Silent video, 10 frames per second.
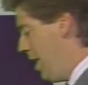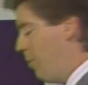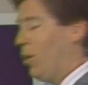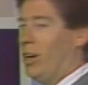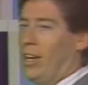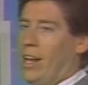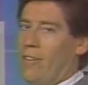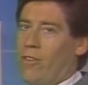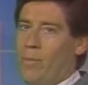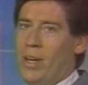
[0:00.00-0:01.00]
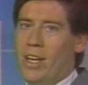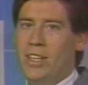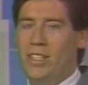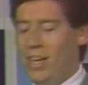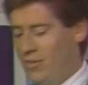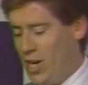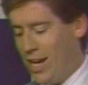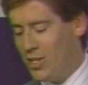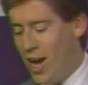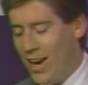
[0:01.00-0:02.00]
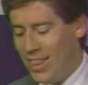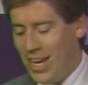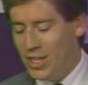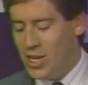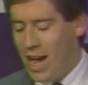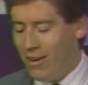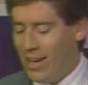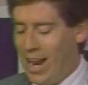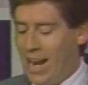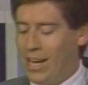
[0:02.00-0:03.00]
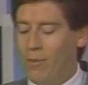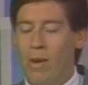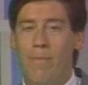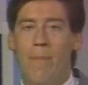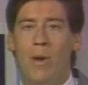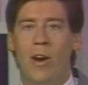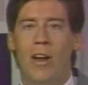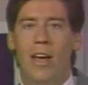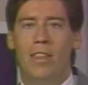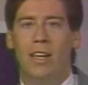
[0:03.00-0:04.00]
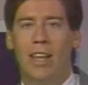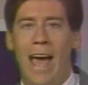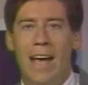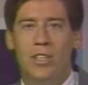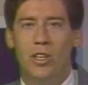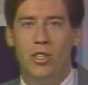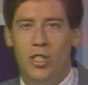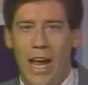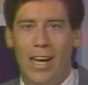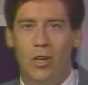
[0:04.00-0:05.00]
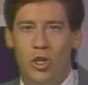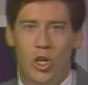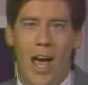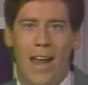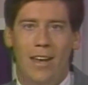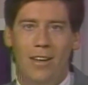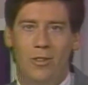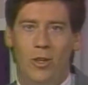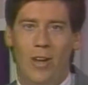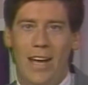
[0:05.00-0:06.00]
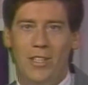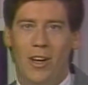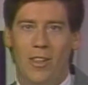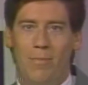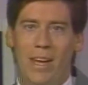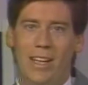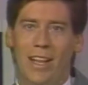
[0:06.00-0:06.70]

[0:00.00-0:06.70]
and we'll hear later from Steve Jackson. On to the East now, Connecticut. Remember the last second shot 2 nights ago that beat